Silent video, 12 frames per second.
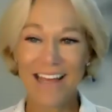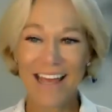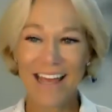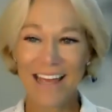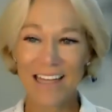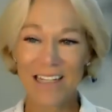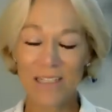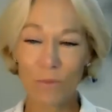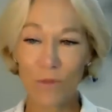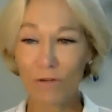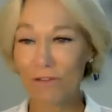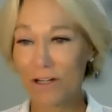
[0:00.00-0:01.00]
And
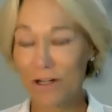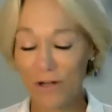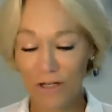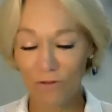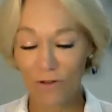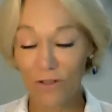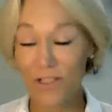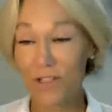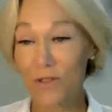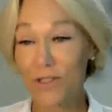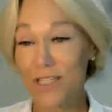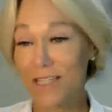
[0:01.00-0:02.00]
we're very grateful to
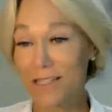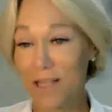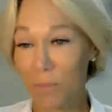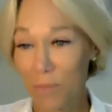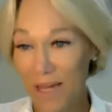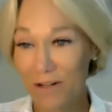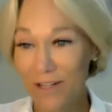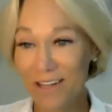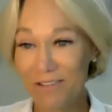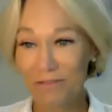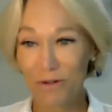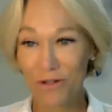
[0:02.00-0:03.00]
CSL
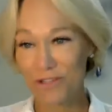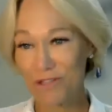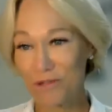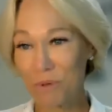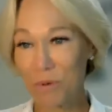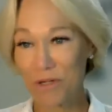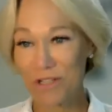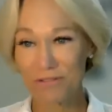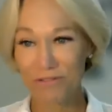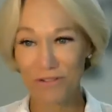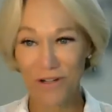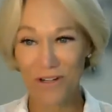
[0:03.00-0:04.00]
Behring for the support
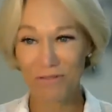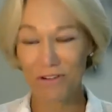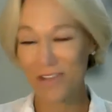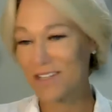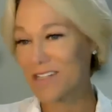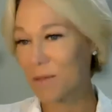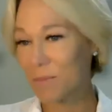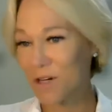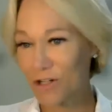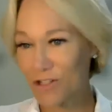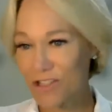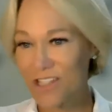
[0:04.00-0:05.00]
for the
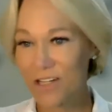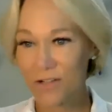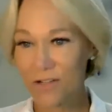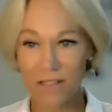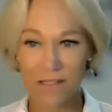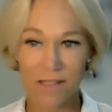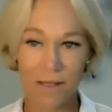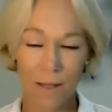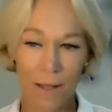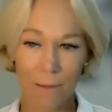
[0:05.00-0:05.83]
seminar series